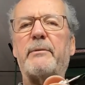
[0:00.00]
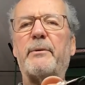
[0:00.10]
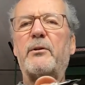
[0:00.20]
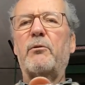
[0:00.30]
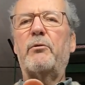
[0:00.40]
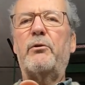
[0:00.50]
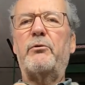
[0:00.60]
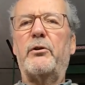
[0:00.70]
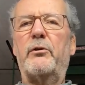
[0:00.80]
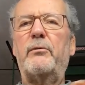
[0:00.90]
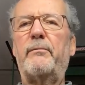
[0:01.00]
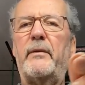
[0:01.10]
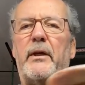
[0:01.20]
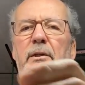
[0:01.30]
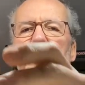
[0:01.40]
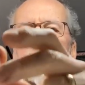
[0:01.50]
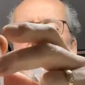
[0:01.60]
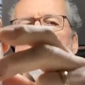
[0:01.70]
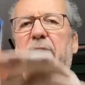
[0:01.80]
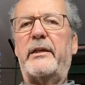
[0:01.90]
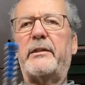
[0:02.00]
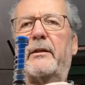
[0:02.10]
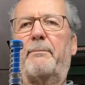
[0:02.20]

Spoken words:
because all you do is you stick it in